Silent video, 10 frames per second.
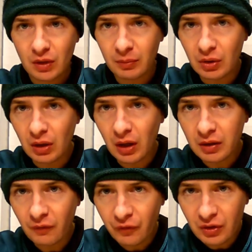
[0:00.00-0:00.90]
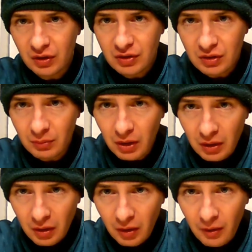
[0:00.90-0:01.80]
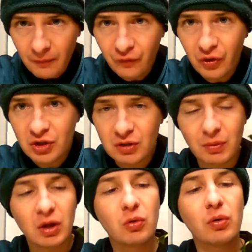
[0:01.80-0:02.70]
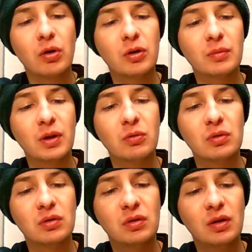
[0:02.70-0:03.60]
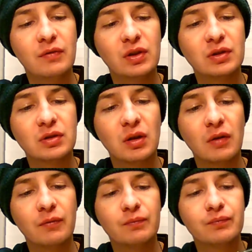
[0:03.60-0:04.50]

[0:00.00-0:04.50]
I mean, I could feed this to my fish in my aquarium. They would love this stuff.